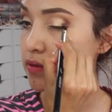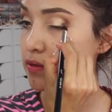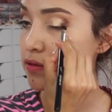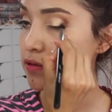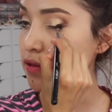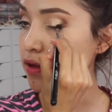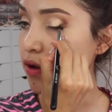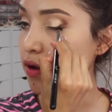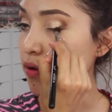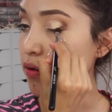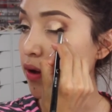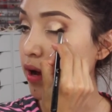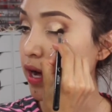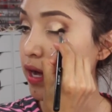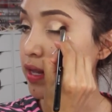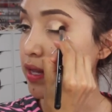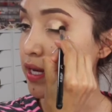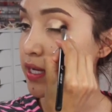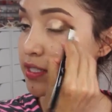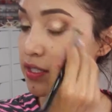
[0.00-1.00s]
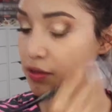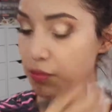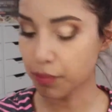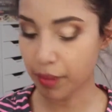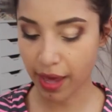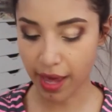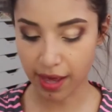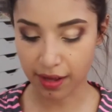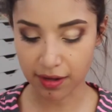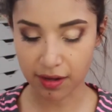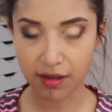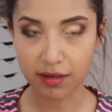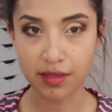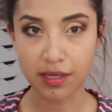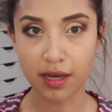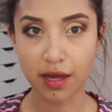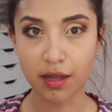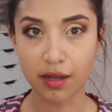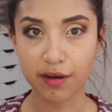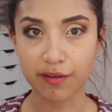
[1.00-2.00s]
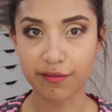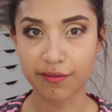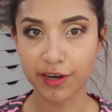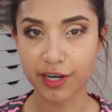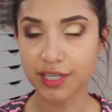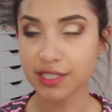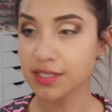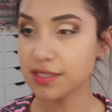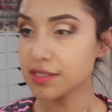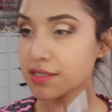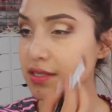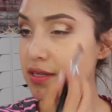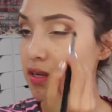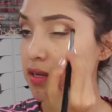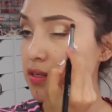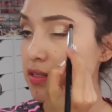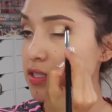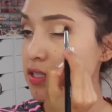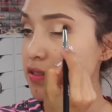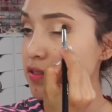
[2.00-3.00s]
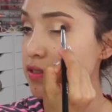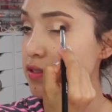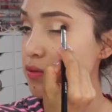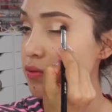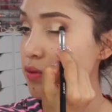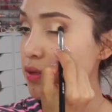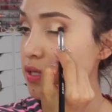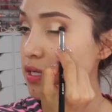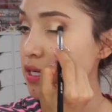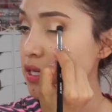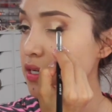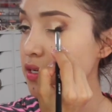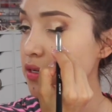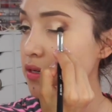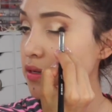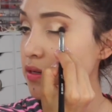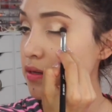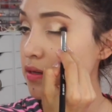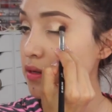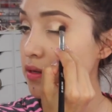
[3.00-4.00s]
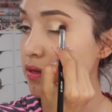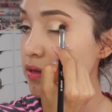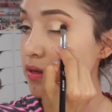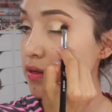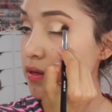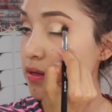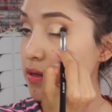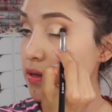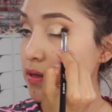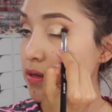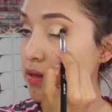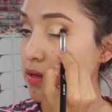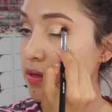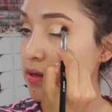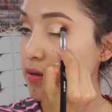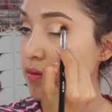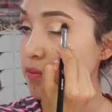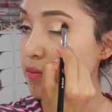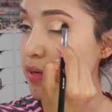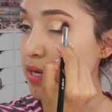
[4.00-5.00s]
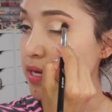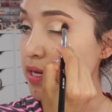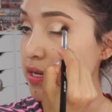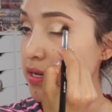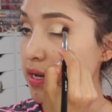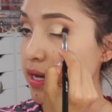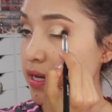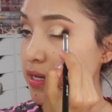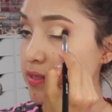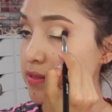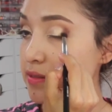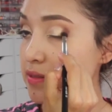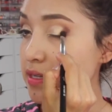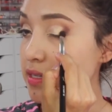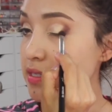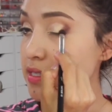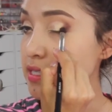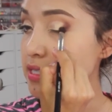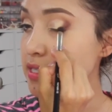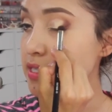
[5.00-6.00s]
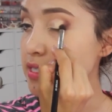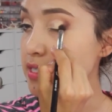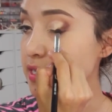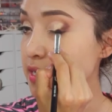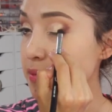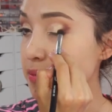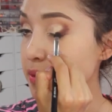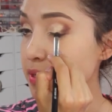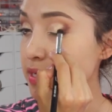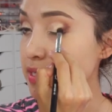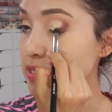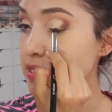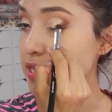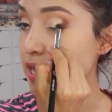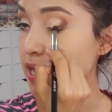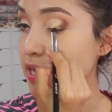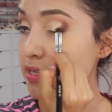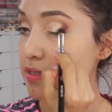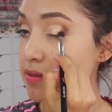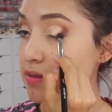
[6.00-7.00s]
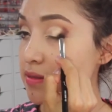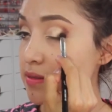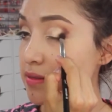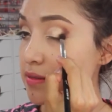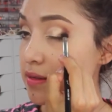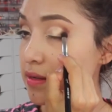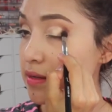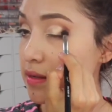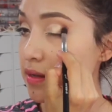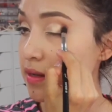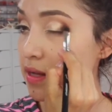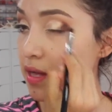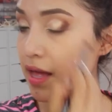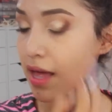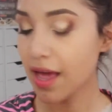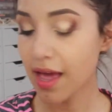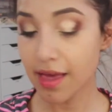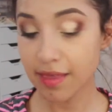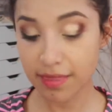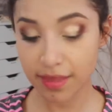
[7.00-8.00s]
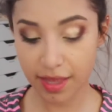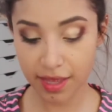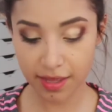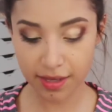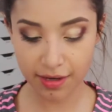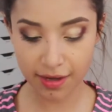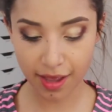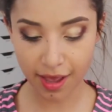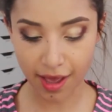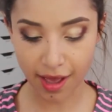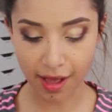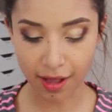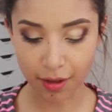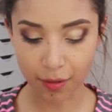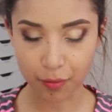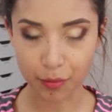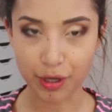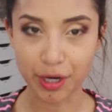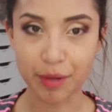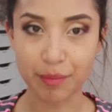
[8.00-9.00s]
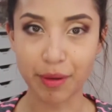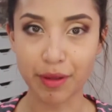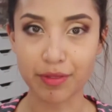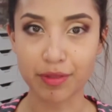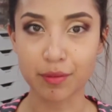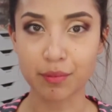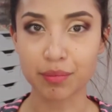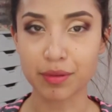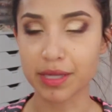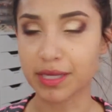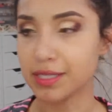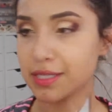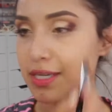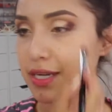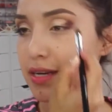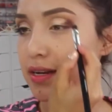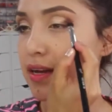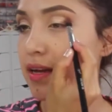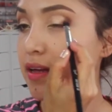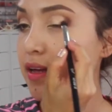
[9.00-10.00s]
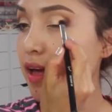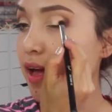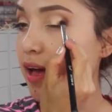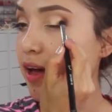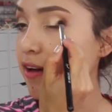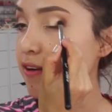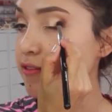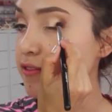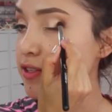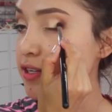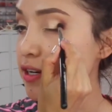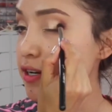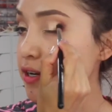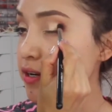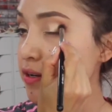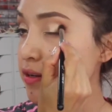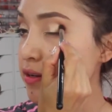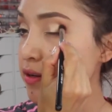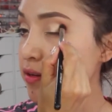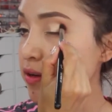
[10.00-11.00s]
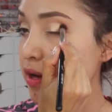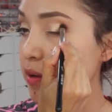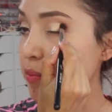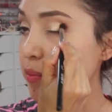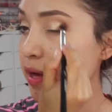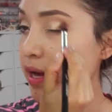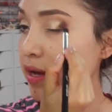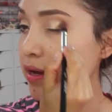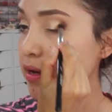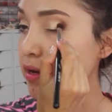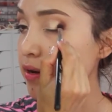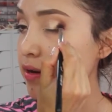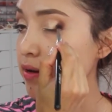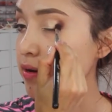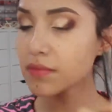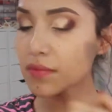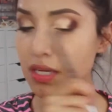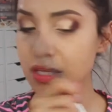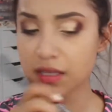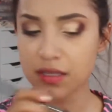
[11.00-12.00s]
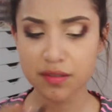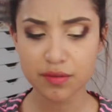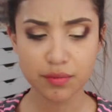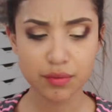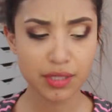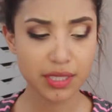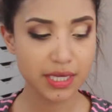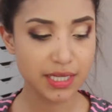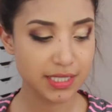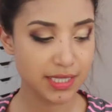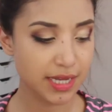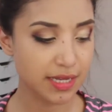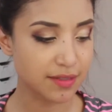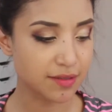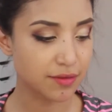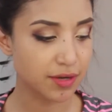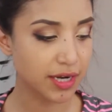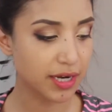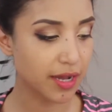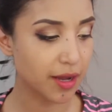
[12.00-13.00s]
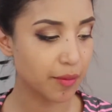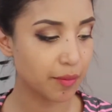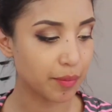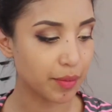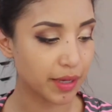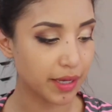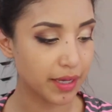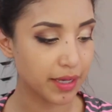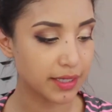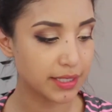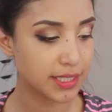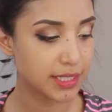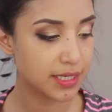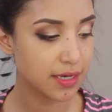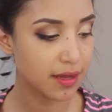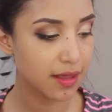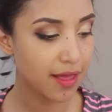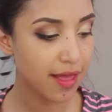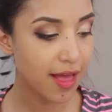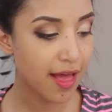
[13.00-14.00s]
So I like to pack on the color first, just to really make it nice and deep and intense, and then I'll worry about the blending after I pack it on. It looks really intense right now, but